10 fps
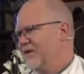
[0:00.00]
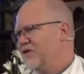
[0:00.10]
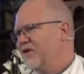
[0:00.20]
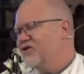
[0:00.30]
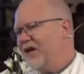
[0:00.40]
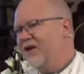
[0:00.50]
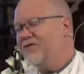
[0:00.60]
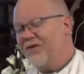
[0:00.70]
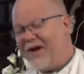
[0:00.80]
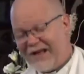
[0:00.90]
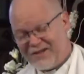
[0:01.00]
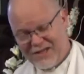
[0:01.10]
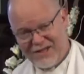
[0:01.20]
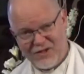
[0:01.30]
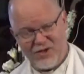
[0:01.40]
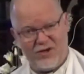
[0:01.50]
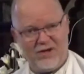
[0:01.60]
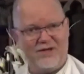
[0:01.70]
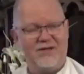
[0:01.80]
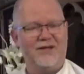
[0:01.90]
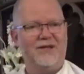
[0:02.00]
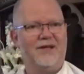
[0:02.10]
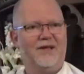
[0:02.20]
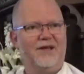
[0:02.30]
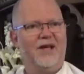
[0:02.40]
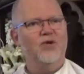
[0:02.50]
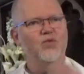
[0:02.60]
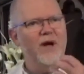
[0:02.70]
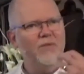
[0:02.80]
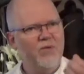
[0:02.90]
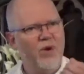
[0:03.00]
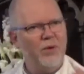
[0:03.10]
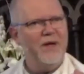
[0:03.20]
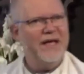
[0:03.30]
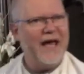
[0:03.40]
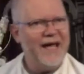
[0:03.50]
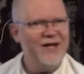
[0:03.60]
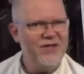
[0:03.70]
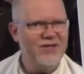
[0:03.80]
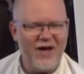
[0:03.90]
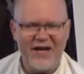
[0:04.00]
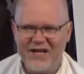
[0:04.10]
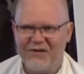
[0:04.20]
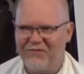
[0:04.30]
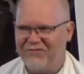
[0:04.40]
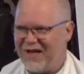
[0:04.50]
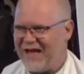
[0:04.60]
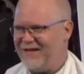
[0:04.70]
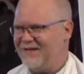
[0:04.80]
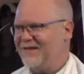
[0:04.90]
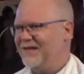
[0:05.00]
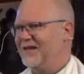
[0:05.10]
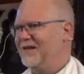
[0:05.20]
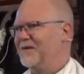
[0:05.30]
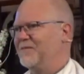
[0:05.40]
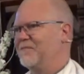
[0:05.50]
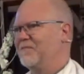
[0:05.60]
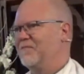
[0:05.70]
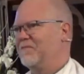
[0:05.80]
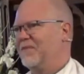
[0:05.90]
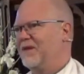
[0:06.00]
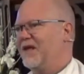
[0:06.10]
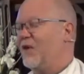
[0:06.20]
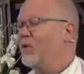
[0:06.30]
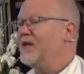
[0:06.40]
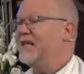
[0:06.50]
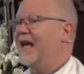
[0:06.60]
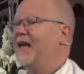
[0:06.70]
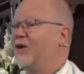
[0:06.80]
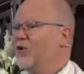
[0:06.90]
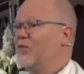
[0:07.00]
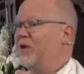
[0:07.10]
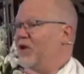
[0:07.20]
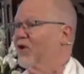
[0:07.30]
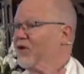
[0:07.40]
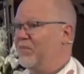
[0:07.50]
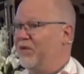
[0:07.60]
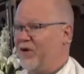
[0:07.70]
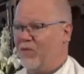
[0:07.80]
So, the challenge for us as a church is when we want to engage this idea of faith, can we dare to look beyond the brick